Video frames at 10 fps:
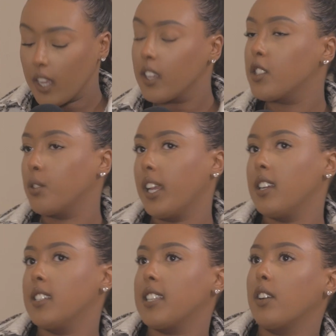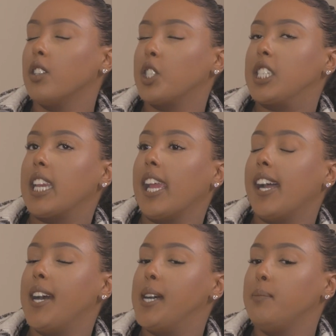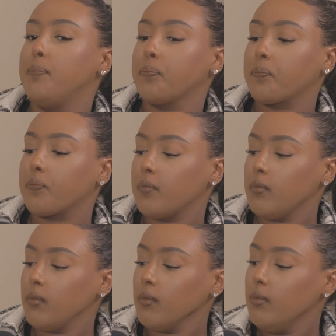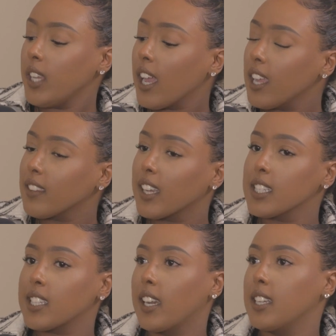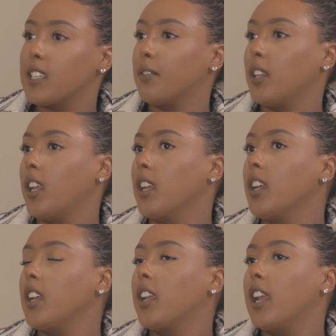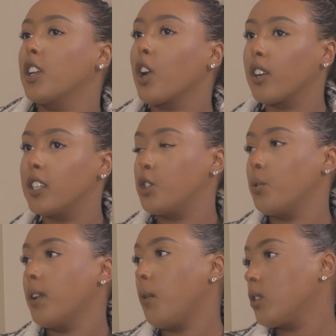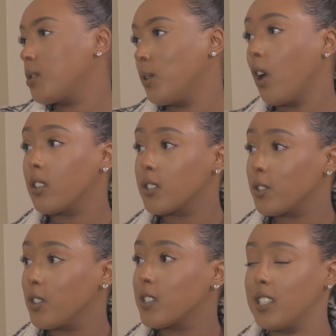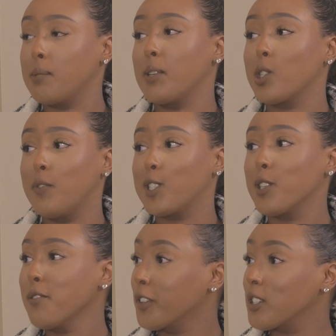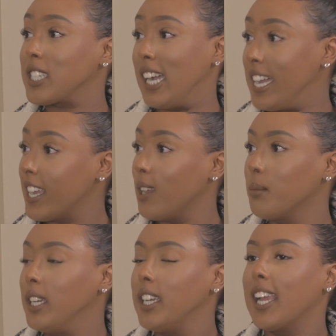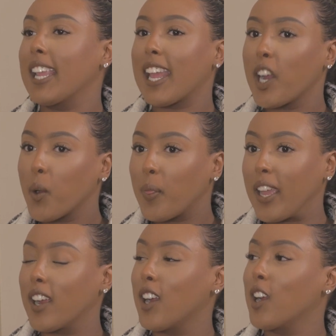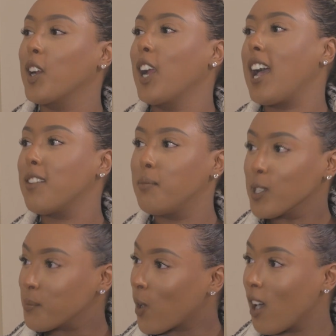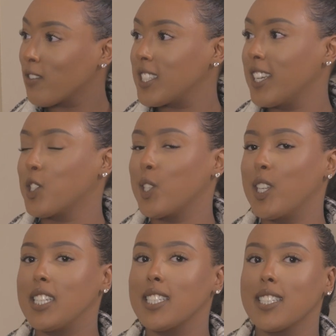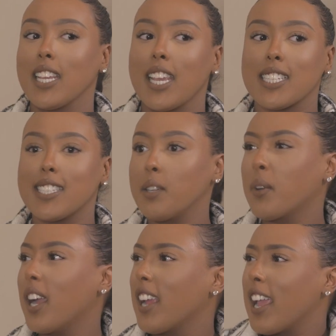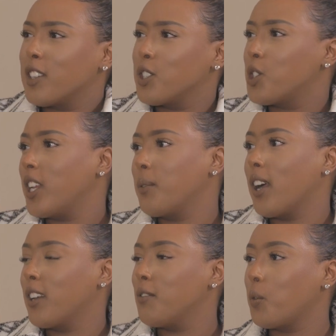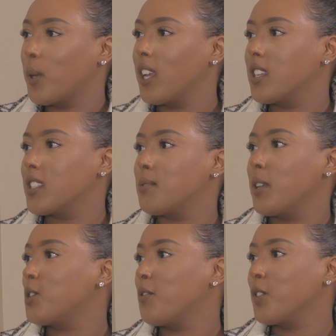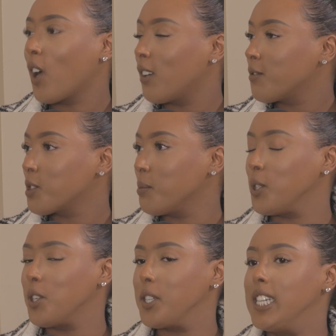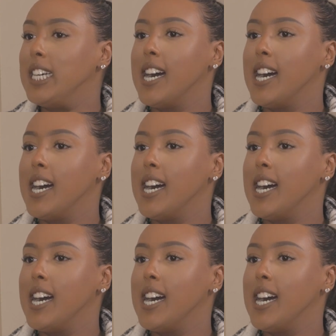So it's Psychology Today. And like I said, I definitely encourage doing multiple consults, especially if it's your first time. Get out there, have multiple conversations, see what kind of energy, what kind of voice makes you feel comfortable.